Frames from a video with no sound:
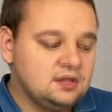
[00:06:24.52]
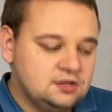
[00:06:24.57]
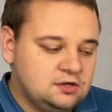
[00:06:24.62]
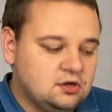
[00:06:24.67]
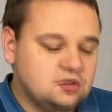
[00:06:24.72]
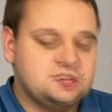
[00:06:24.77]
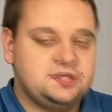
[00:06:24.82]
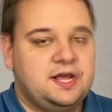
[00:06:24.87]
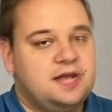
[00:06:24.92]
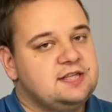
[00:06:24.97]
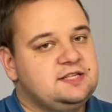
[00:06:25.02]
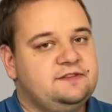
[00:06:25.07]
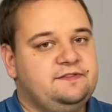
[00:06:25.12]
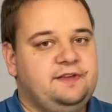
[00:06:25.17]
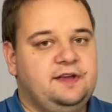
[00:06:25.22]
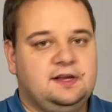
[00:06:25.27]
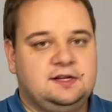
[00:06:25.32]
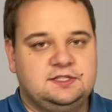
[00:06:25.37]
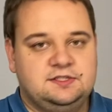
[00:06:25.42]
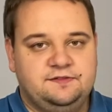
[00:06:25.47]
not as
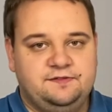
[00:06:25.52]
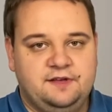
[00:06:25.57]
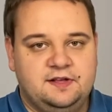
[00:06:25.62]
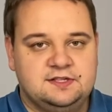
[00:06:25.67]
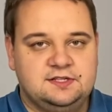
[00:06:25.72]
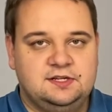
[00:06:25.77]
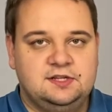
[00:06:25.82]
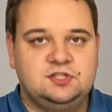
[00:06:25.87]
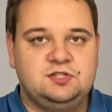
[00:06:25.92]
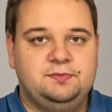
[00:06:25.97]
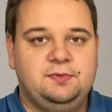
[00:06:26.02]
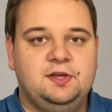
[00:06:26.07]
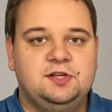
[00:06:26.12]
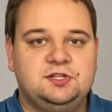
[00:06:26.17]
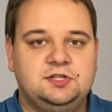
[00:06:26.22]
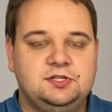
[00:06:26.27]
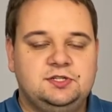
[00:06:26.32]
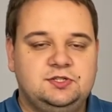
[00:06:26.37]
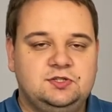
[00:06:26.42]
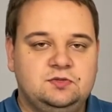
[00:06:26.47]
effective as an
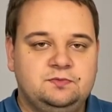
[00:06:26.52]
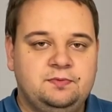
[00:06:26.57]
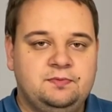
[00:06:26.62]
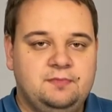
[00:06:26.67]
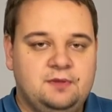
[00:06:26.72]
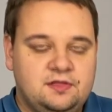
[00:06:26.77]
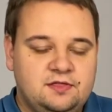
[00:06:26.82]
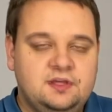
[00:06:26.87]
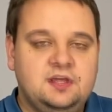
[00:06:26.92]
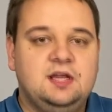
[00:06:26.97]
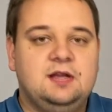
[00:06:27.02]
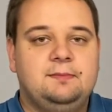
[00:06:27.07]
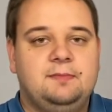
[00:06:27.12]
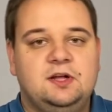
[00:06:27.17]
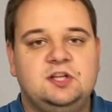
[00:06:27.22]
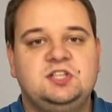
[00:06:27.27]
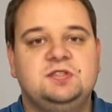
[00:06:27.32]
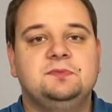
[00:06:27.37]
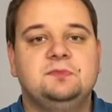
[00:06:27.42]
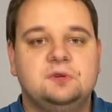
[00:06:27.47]
intubation tube, but they are
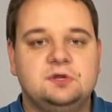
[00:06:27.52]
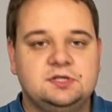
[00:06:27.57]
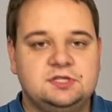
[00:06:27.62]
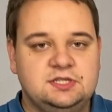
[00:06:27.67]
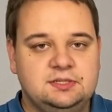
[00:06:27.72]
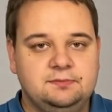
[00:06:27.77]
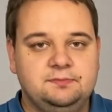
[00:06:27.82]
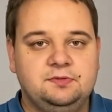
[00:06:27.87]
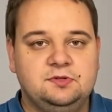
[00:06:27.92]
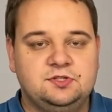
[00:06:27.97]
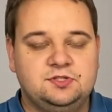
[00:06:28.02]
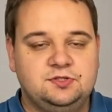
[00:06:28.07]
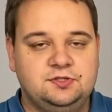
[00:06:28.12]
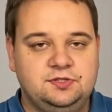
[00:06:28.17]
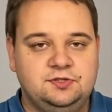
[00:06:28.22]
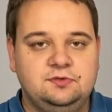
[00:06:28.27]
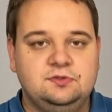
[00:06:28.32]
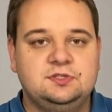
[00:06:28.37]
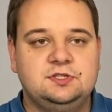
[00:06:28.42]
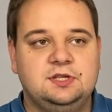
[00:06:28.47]
much more simple to
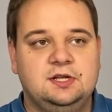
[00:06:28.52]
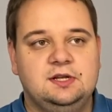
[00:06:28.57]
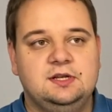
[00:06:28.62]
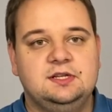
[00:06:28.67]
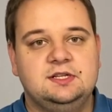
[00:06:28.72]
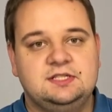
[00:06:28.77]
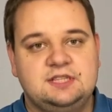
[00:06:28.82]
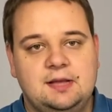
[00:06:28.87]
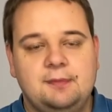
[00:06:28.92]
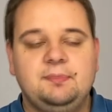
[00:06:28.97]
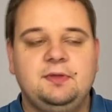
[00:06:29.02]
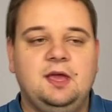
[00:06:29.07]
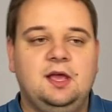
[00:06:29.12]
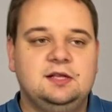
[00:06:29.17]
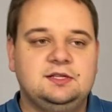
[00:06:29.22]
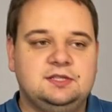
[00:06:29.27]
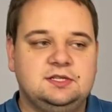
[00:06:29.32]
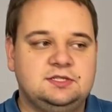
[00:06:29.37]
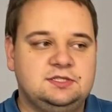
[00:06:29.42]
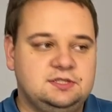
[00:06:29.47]
use, and in some
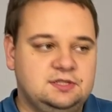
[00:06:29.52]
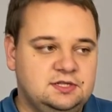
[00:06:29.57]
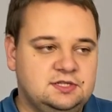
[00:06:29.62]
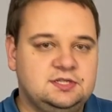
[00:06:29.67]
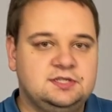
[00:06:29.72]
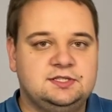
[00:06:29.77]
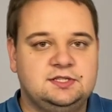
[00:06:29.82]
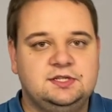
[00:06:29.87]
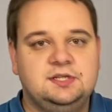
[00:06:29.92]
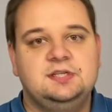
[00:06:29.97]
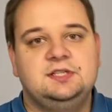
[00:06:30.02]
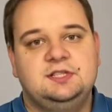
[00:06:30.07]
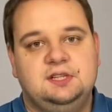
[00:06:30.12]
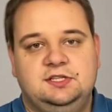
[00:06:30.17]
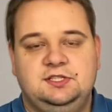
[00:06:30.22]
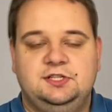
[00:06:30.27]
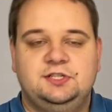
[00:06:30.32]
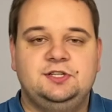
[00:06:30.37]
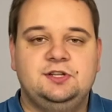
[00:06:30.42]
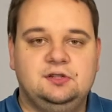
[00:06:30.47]
cases this is a
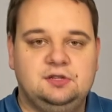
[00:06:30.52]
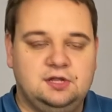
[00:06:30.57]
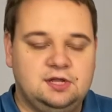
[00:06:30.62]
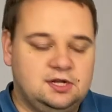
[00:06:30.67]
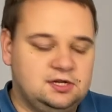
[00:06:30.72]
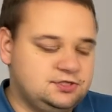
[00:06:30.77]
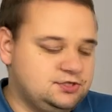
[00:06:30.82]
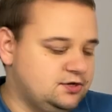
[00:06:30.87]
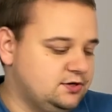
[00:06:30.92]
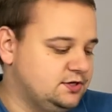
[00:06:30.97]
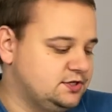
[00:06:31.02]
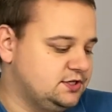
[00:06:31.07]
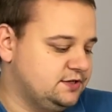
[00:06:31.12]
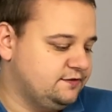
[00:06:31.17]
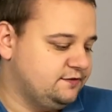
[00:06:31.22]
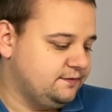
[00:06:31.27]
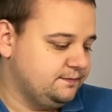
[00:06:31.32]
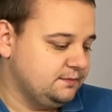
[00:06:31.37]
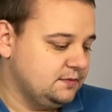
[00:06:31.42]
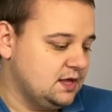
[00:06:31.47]
decent
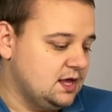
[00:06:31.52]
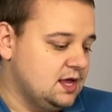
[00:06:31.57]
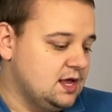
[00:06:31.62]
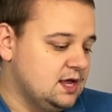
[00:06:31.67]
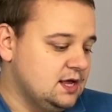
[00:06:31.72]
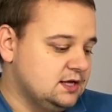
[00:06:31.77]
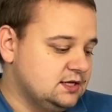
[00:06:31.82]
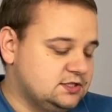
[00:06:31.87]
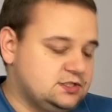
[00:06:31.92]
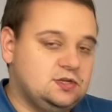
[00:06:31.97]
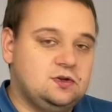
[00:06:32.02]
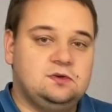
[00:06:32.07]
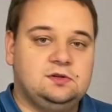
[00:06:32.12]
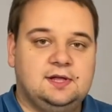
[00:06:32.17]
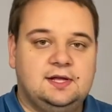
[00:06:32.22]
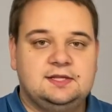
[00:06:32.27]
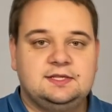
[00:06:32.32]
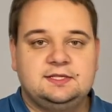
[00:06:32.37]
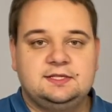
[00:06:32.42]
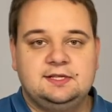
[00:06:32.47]
alternative. So
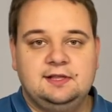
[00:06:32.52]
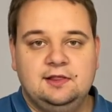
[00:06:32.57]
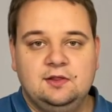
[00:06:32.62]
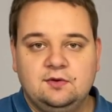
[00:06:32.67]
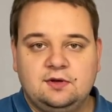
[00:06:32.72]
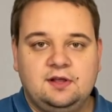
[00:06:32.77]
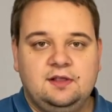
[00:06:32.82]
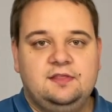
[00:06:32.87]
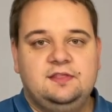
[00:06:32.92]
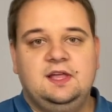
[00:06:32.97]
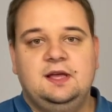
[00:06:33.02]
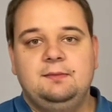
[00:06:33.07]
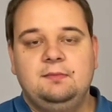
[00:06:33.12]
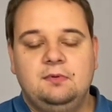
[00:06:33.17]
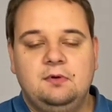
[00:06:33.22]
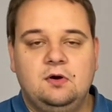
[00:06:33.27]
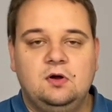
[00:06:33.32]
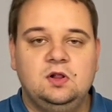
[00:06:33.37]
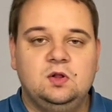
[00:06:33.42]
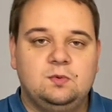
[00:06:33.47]
let's look at them
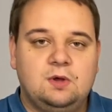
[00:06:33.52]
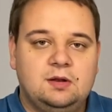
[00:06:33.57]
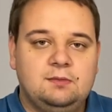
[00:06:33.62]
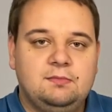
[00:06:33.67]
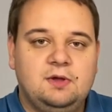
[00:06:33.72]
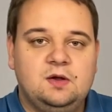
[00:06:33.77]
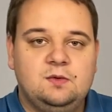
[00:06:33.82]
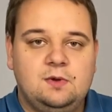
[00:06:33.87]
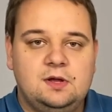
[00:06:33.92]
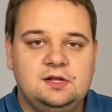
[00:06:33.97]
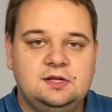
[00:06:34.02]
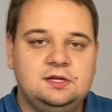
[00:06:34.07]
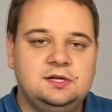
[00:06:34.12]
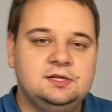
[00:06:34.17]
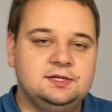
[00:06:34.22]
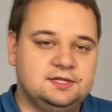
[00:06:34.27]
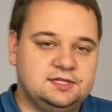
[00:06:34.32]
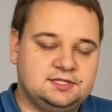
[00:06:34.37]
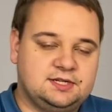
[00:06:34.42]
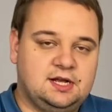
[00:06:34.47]
all one by one,
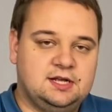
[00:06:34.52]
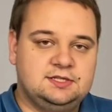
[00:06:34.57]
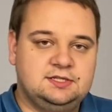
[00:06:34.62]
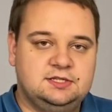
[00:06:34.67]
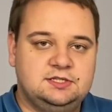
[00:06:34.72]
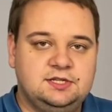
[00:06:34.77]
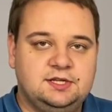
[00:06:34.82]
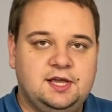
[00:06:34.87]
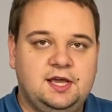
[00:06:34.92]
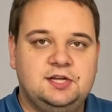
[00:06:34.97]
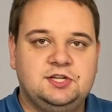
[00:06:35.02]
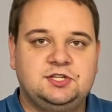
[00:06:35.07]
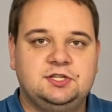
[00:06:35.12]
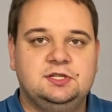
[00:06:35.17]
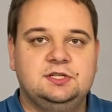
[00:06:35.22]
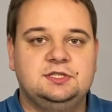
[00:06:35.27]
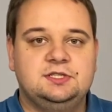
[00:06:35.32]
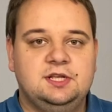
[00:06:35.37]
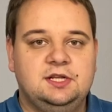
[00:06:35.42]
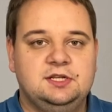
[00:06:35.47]
discuss
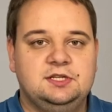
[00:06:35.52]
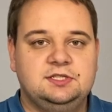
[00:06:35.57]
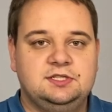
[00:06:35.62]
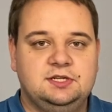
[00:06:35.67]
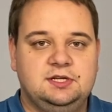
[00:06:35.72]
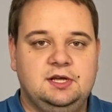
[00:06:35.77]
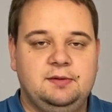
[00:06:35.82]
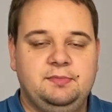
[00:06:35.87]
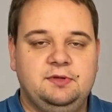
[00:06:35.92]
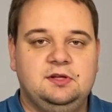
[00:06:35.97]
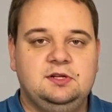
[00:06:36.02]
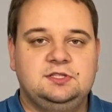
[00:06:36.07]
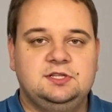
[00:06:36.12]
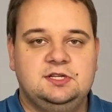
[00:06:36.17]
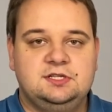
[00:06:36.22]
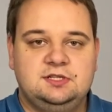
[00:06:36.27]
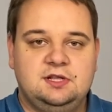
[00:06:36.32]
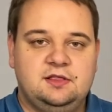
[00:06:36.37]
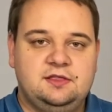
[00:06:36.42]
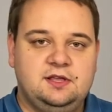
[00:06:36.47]
indications and
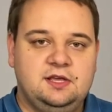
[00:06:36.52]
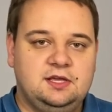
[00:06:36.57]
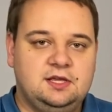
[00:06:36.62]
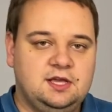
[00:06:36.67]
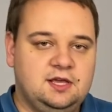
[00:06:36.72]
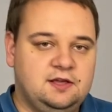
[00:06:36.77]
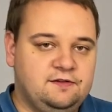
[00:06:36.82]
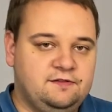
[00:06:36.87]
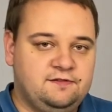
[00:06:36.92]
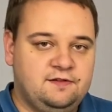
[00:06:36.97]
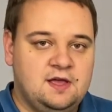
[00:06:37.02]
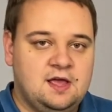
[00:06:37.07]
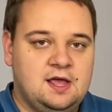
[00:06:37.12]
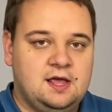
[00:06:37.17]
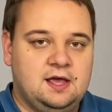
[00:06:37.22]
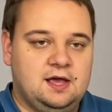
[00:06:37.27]
abilities that they give.